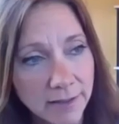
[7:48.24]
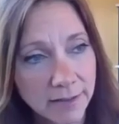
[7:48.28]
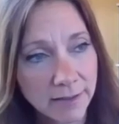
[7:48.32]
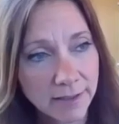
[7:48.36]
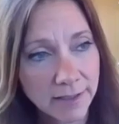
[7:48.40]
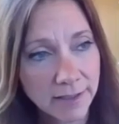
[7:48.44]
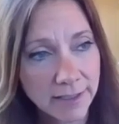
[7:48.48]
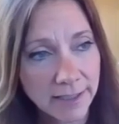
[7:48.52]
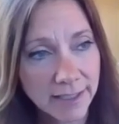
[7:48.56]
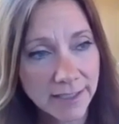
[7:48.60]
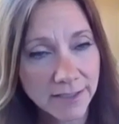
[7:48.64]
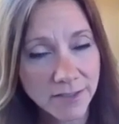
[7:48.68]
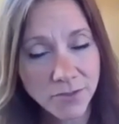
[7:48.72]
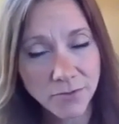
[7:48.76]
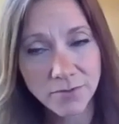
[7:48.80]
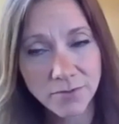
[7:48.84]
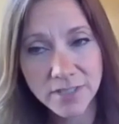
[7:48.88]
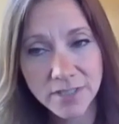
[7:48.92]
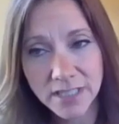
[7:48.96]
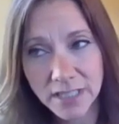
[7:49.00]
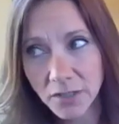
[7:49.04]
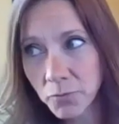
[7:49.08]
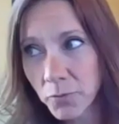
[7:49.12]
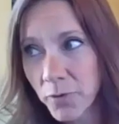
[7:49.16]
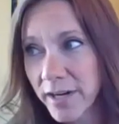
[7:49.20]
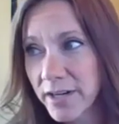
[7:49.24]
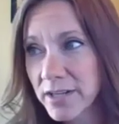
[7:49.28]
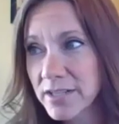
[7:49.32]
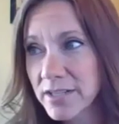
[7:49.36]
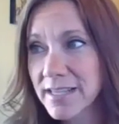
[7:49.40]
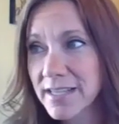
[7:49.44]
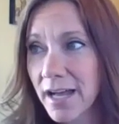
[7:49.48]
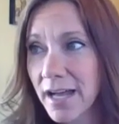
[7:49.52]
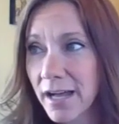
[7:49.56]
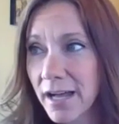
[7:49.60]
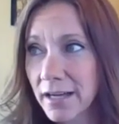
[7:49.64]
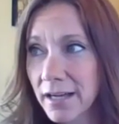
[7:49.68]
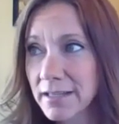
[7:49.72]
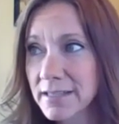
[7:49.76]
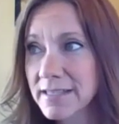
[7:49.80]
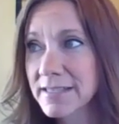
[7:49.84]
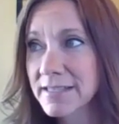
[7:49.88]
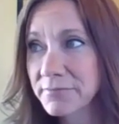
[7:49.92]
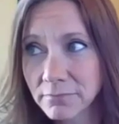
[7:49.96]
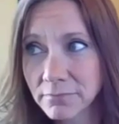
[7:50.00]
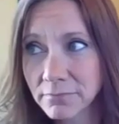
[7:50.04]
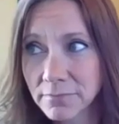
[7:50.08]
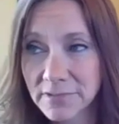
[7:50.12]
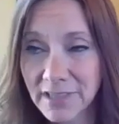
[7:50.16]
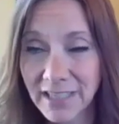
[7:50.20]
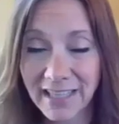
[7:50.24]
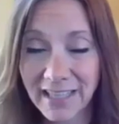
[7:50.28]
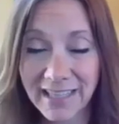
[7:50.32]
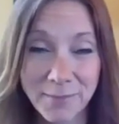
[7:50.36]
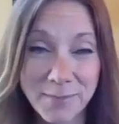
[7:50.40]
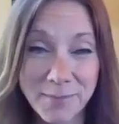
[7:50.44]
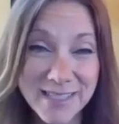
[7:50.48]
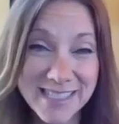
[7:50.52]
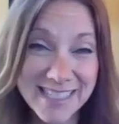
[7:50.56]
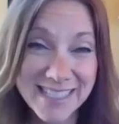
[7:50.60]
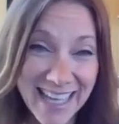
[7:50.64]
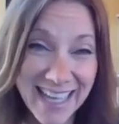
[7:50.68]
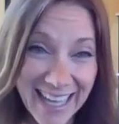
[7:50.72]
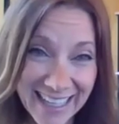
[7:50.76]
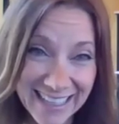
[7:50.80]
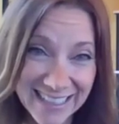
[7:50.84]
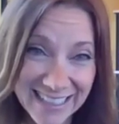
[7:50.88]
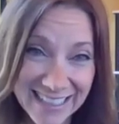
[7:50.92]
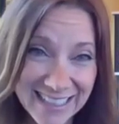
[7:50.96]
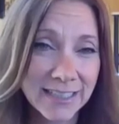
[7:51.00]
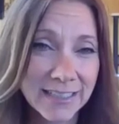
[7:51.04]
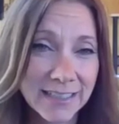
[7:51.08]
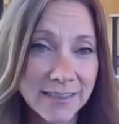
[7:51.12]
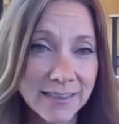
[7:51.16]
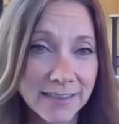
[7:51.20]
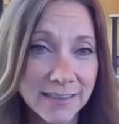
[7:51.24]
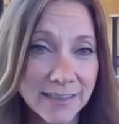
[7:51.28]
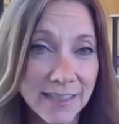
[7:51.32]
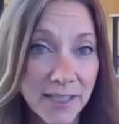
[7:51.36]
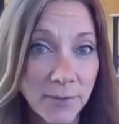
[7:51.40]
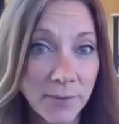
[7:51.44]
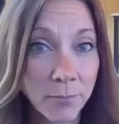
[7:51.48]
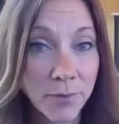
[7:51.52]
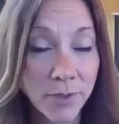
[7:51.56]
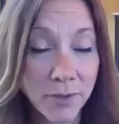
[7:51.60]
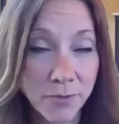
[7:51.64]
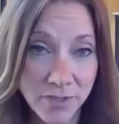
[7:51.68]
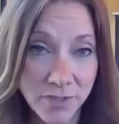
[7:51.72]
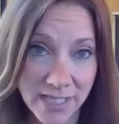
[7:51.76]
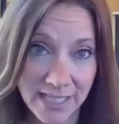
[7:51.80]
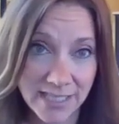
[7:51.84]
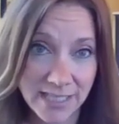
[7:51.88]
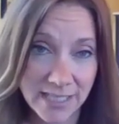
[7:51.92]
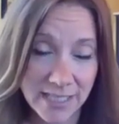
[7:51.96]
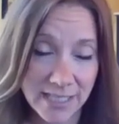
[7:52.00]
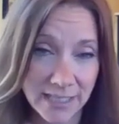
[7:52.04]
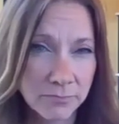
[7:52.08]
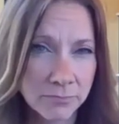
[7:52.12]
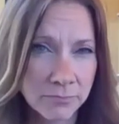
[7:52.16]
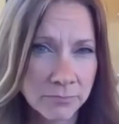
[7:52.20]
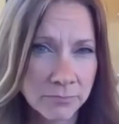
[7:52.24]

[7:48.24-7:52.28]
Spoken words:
the kids who did wear socks got upset and they protested?